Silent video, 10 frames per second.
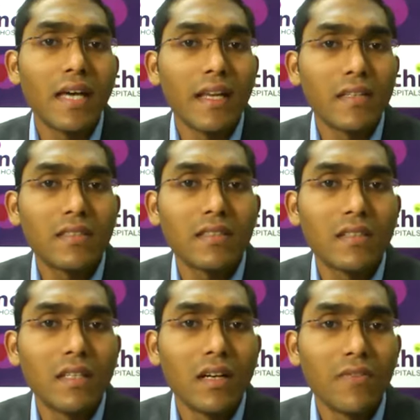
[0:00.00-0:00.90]
direction.
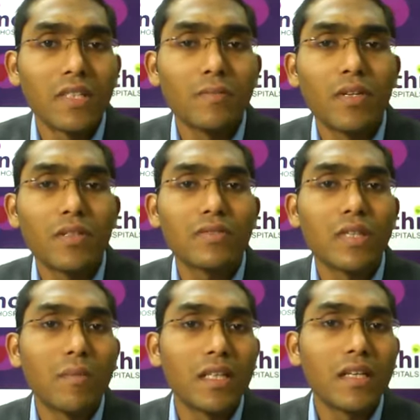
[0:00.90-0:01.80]
If it is because of
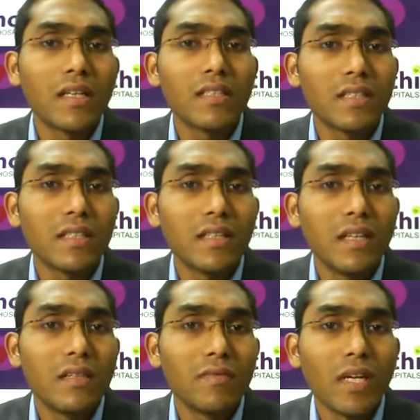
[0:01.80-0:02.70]
some other reason,
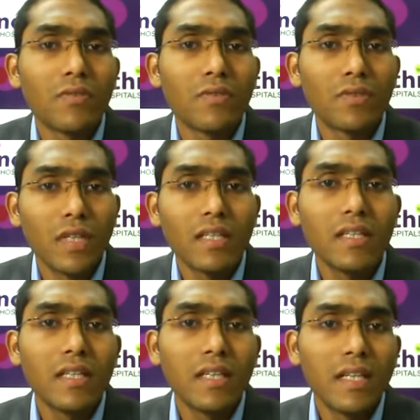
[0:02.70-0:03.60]
we have to treat
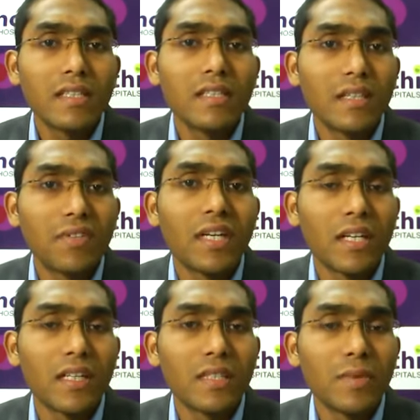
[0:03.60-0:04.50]
it
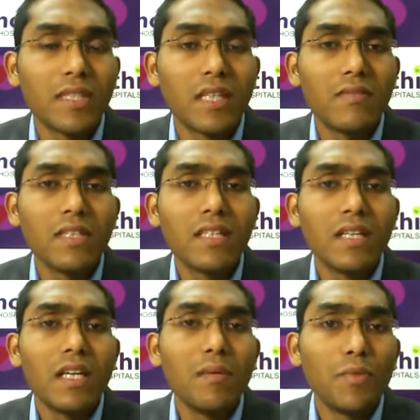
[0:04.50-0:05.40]
differently, especially with
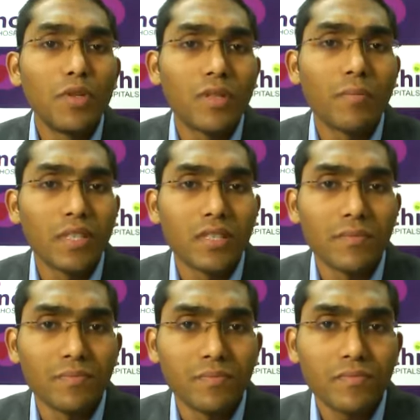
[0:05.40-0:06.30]
immunosuppression.
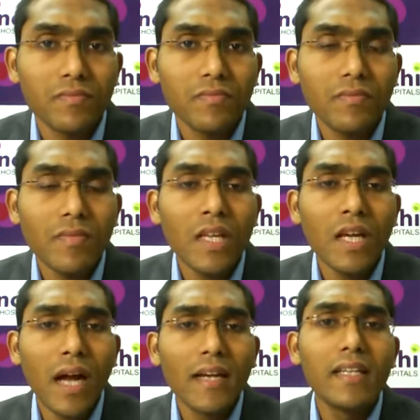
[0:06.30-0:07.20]

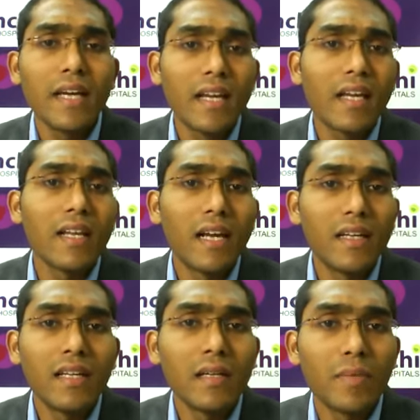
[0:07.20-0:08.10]
And in
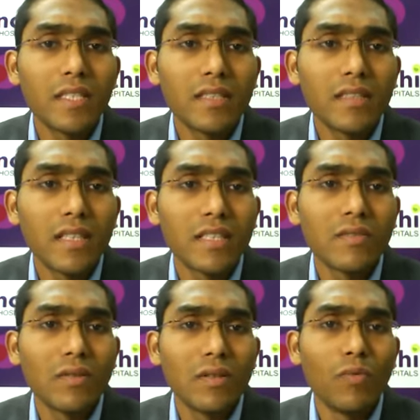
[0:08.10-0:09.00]
elderly patient, that is
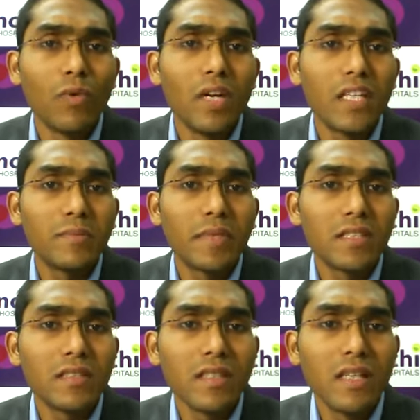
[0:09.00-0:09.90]
old age
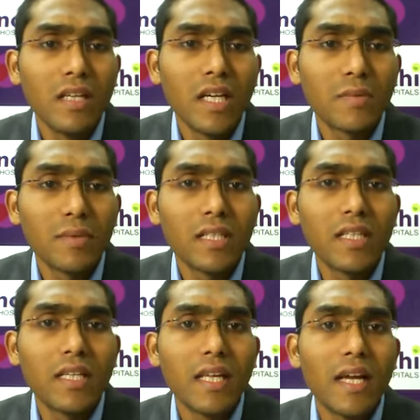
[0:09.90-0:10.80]
patients,
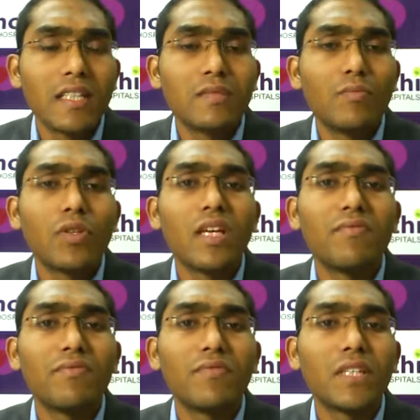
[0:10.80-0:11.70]
especially age more than
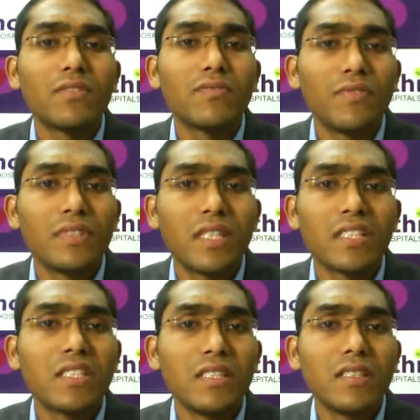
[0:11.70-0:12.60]
50 to
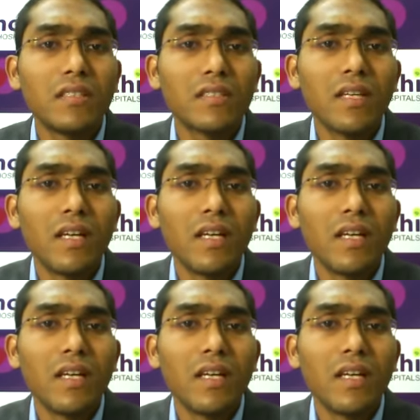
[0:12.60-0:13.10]
60 years,